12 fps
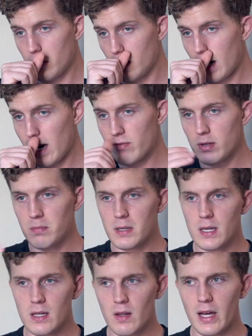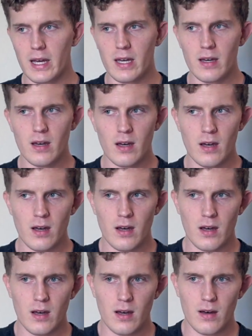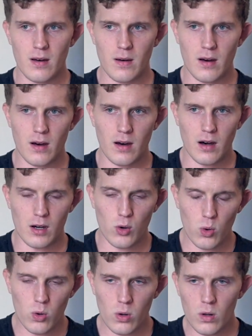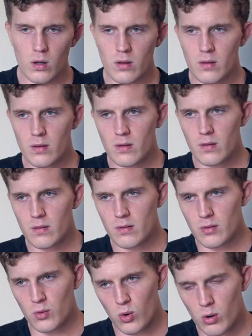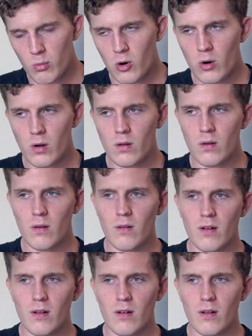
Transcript: have to be like a cool, normal